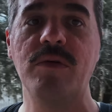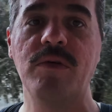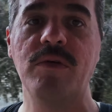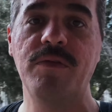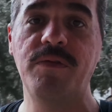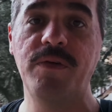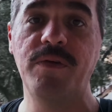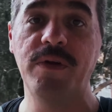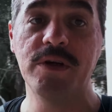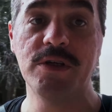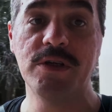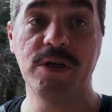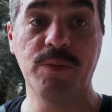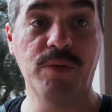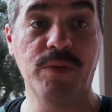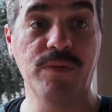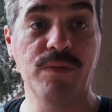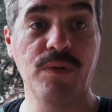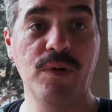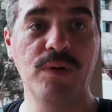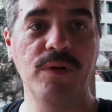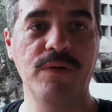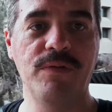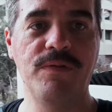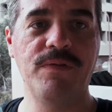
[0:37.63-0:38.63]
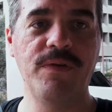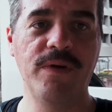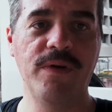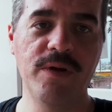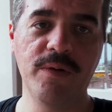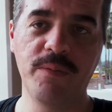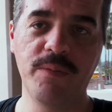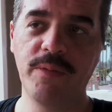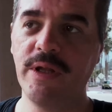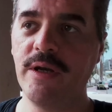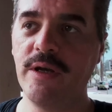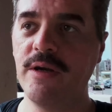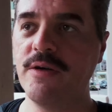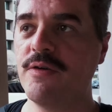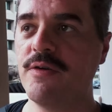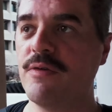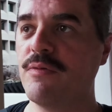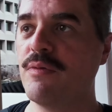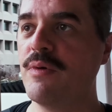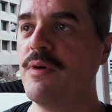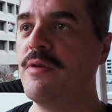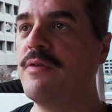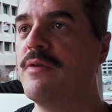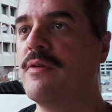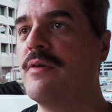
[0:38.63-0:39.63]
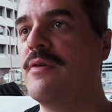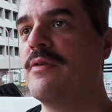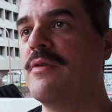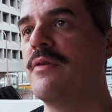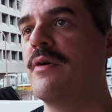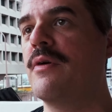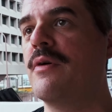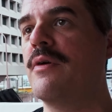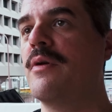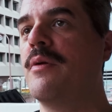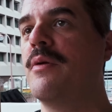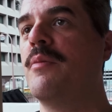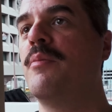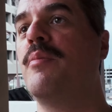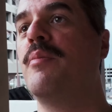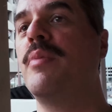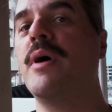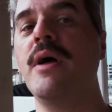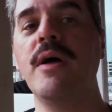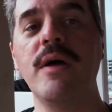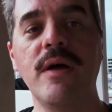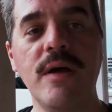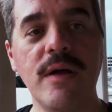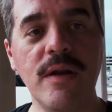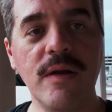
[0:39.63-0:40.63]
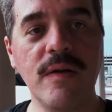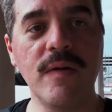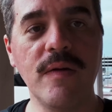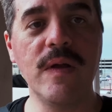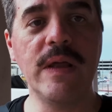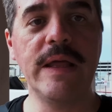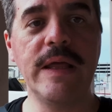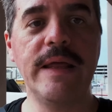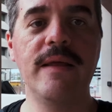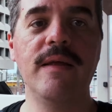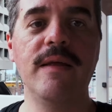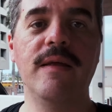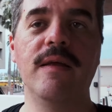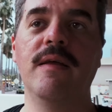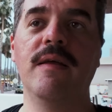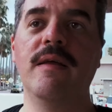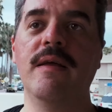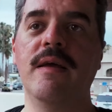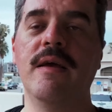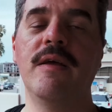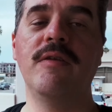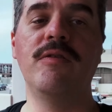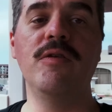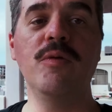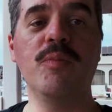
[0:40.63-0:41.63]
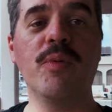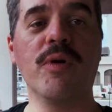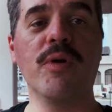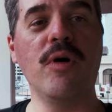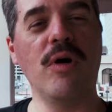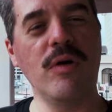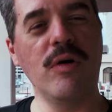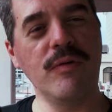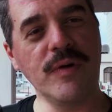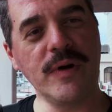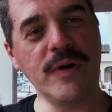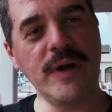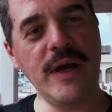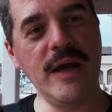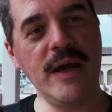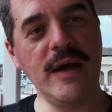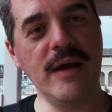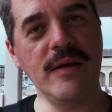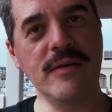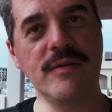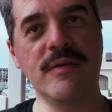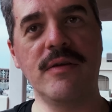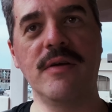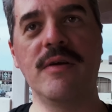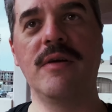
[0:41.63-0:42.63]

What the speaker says: finish up a roll of film that I just recently started, but it's super overcast,